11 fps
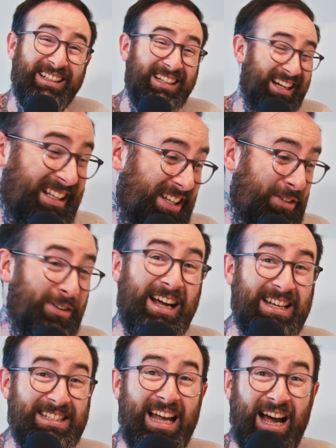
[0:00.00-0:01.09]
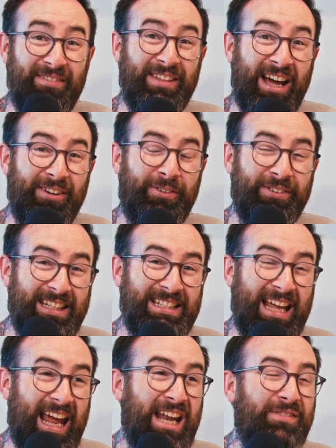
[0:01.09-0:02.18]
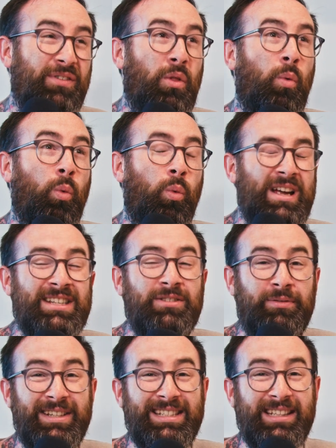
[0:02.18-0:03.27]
And that dude has to have that on his hand for the rest of his